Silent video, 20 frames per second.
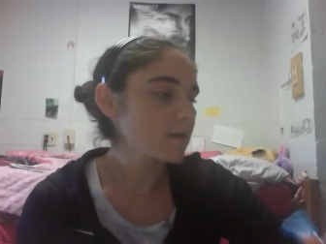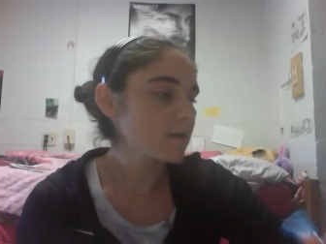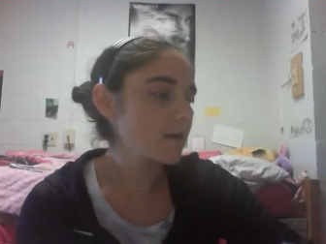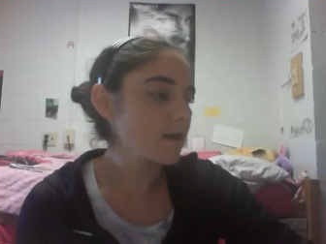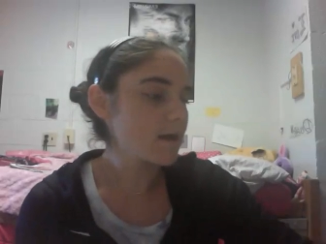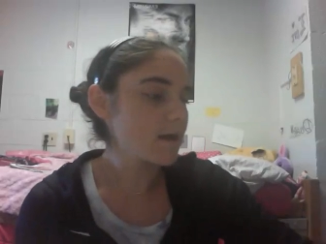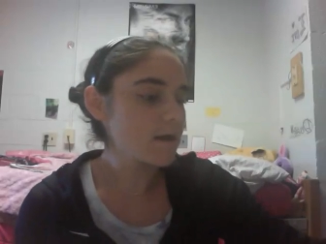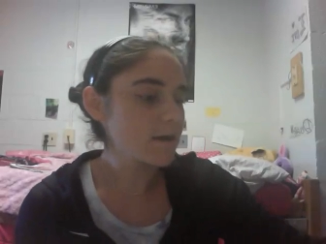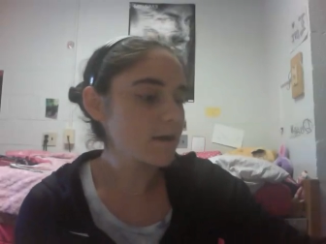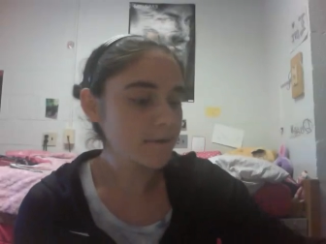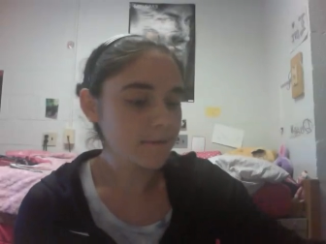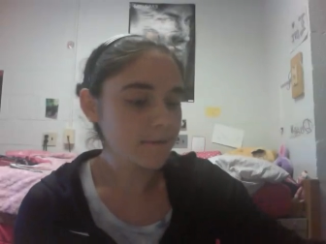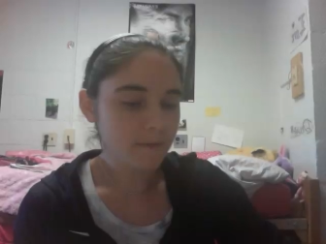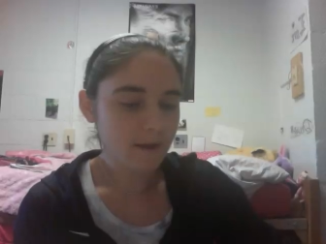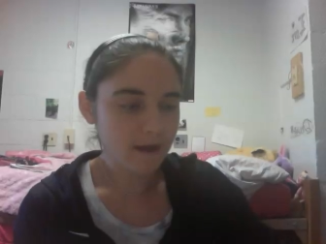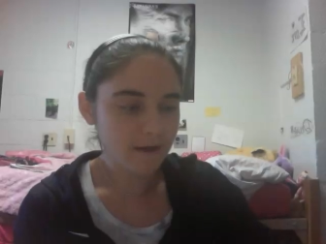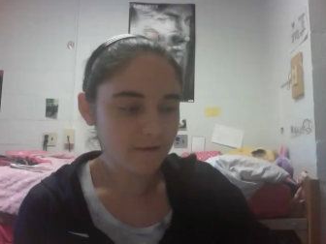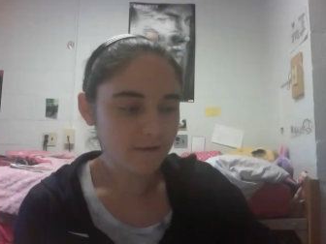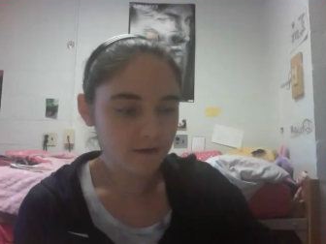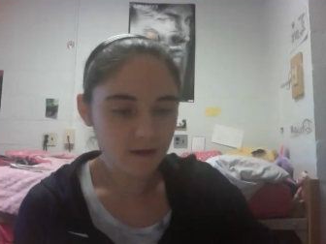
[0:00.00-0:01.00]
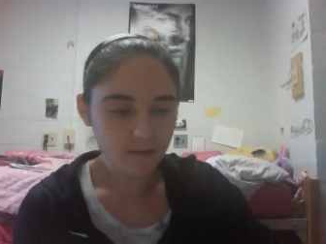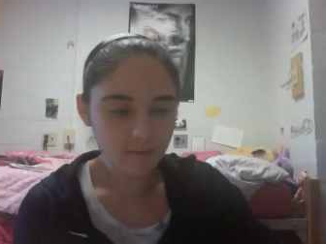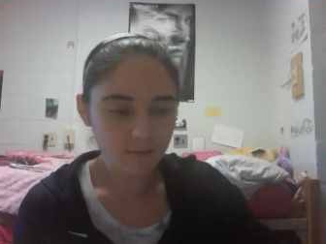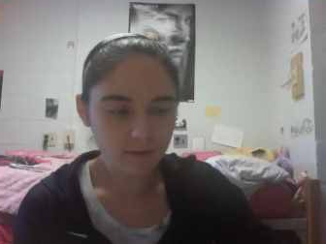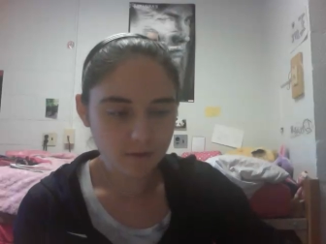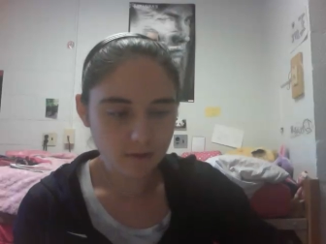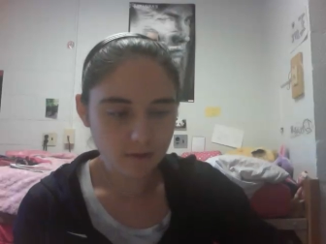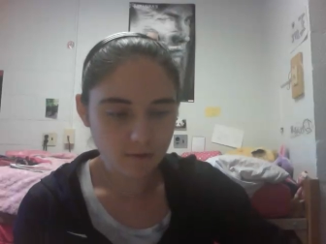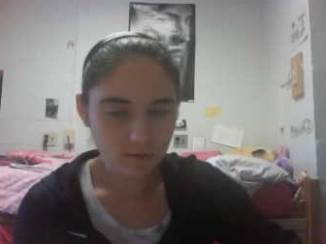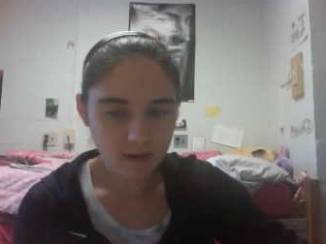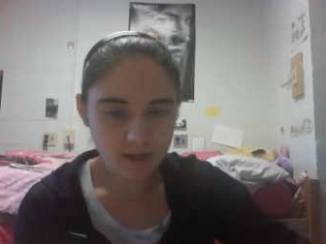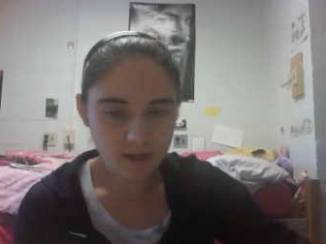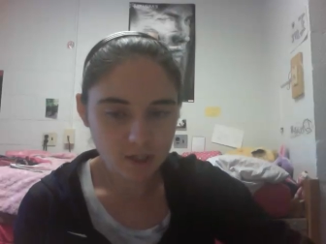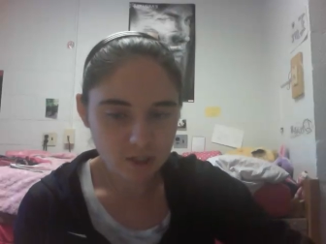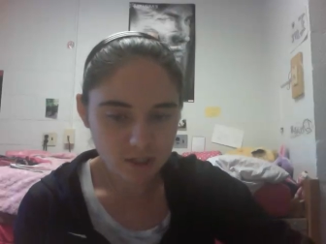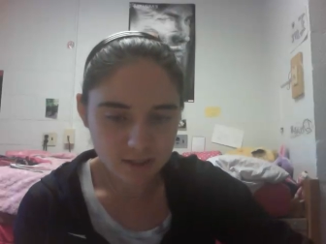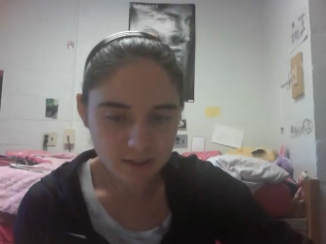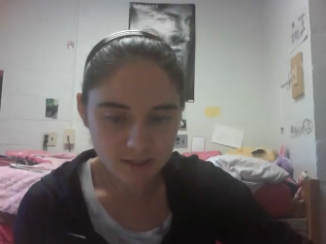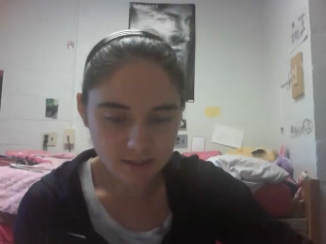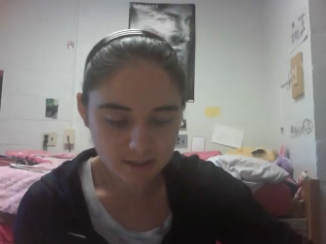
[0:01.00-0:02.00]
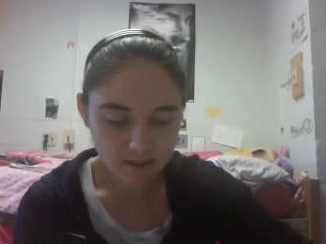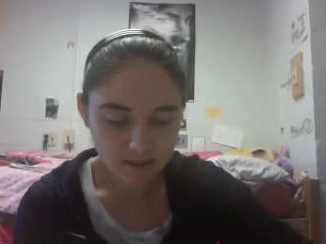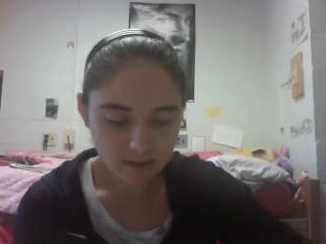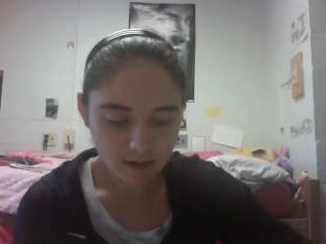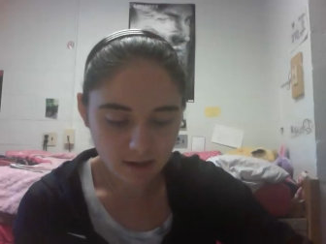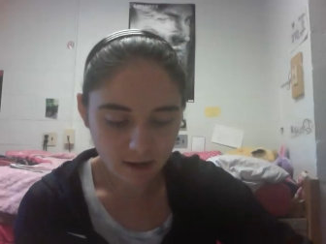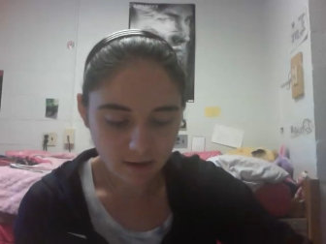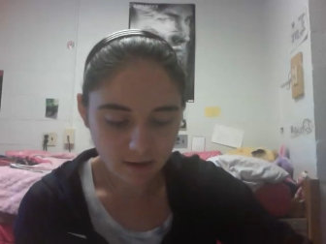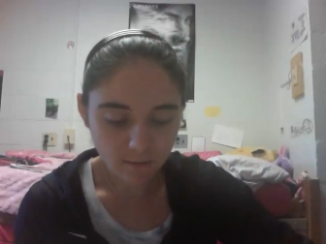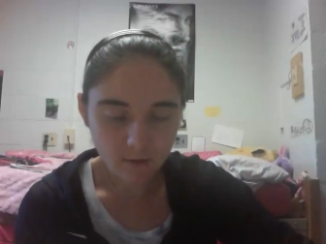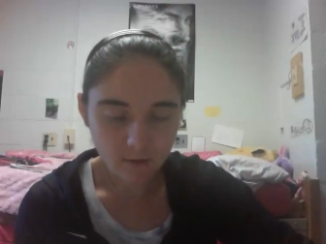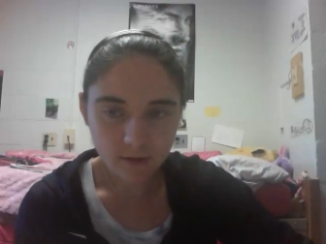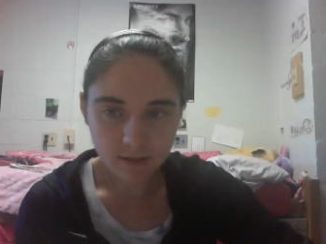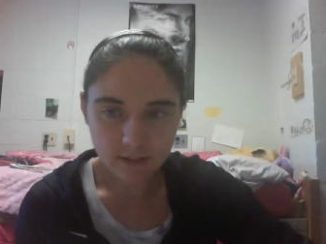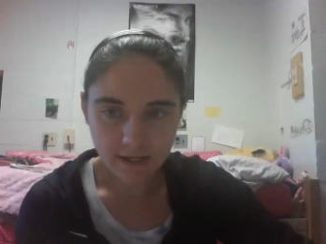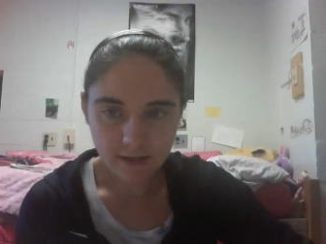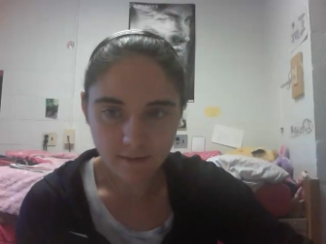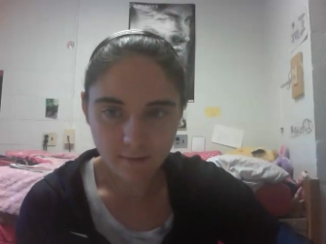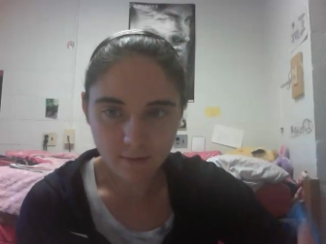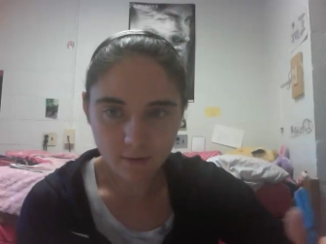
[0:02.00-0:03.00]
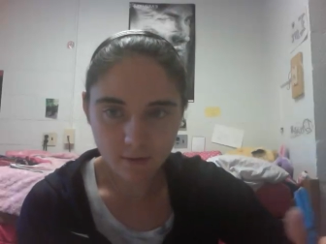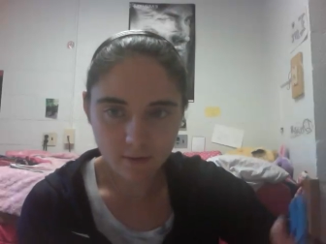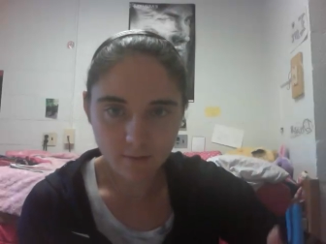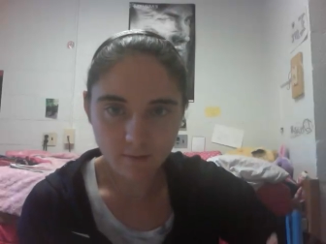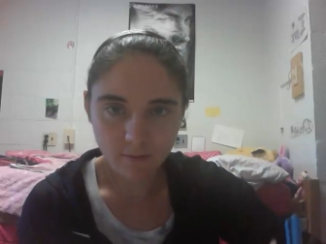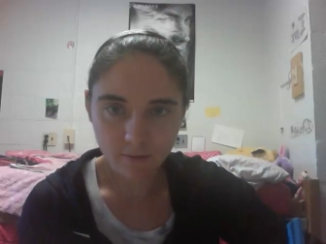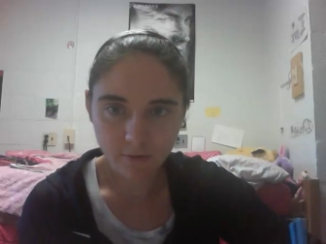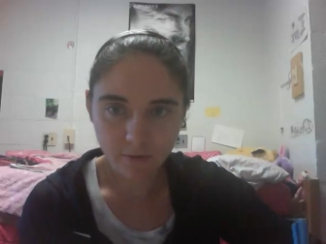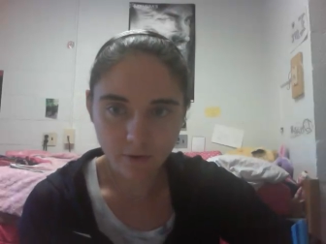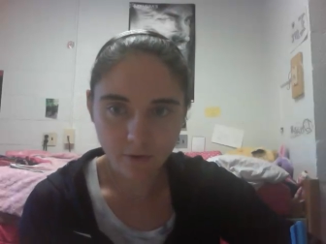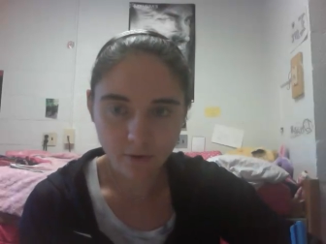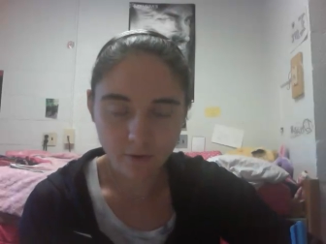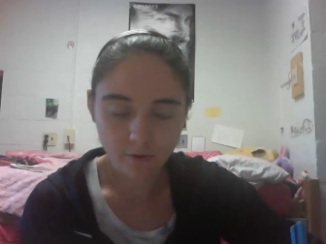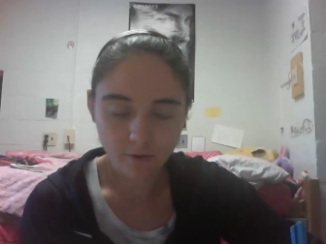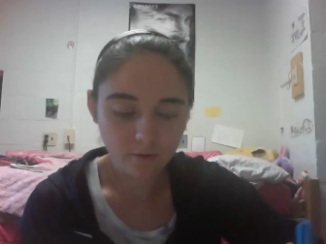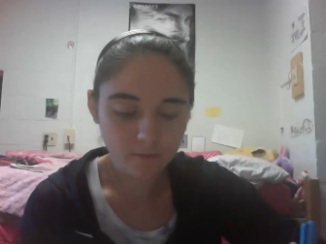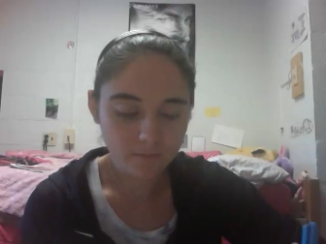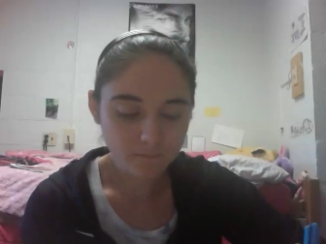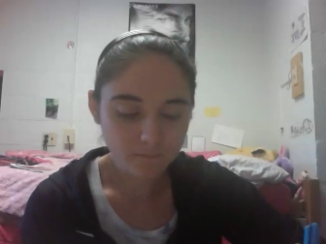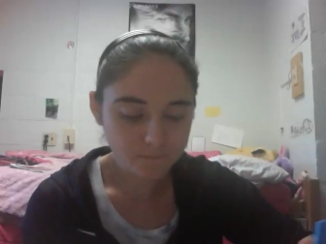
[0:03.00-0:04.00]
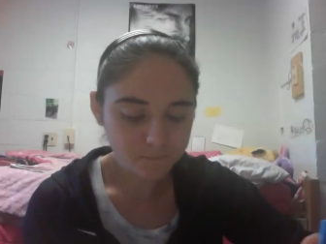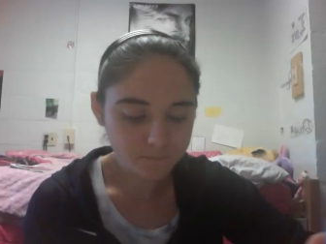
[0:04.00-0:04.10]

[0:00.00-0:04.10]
I have a couple of equations that I will type below,